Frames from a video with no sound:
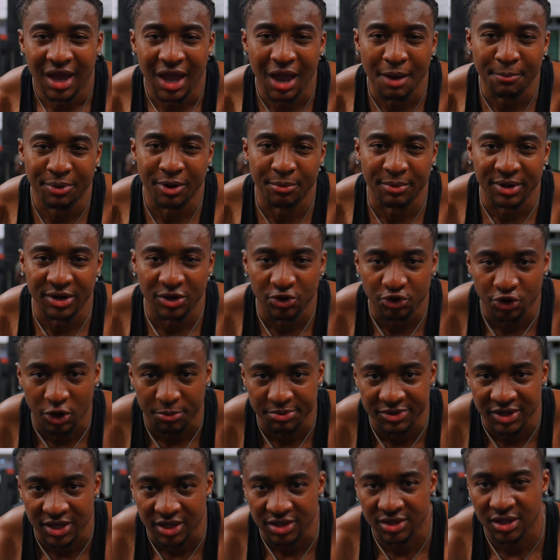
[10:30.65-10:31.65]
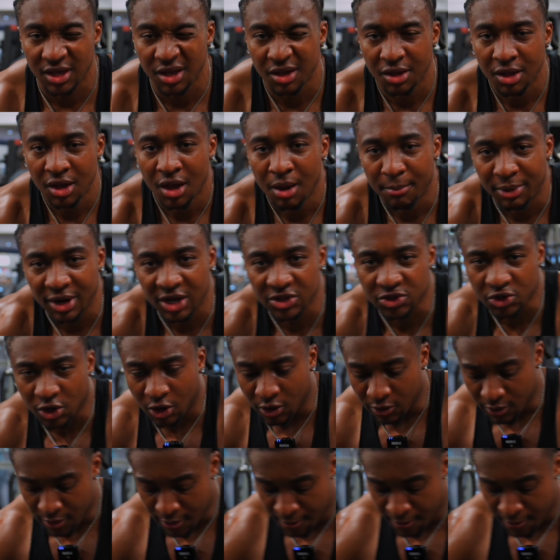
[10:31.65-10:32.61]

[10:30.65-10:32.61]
implementing drop sets. But let's go.